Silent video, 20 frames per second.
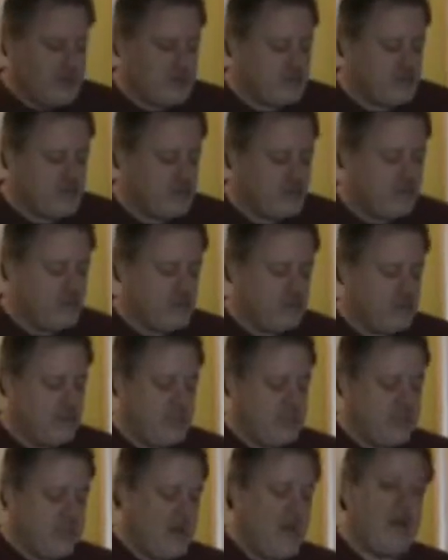This is
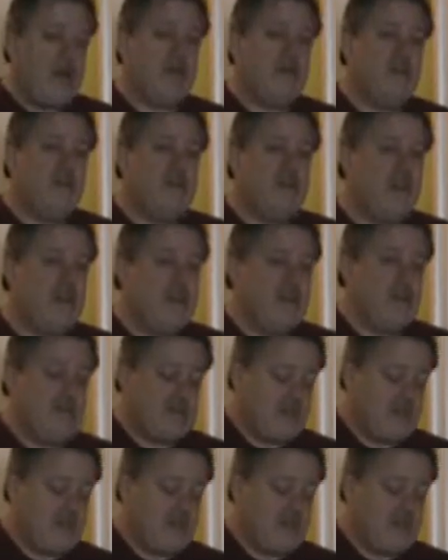really high on the ANDI